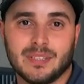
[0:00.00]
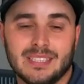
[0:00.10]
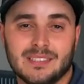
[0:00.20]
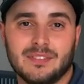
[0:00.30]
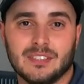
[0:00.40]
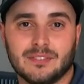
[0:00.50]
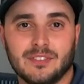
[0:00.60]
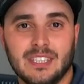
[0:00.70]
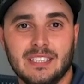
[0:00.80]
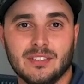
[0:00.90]
please feel
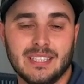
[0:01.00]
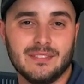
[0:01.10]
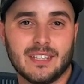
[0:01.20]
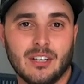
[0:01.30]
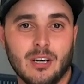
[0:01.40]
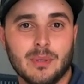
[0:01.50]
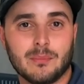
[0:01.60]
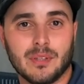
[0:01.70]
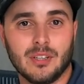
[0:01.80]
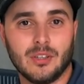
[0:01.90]
free to leave a comment
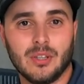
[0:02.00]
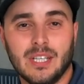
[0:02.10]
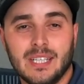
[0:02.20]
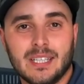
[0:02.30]
below.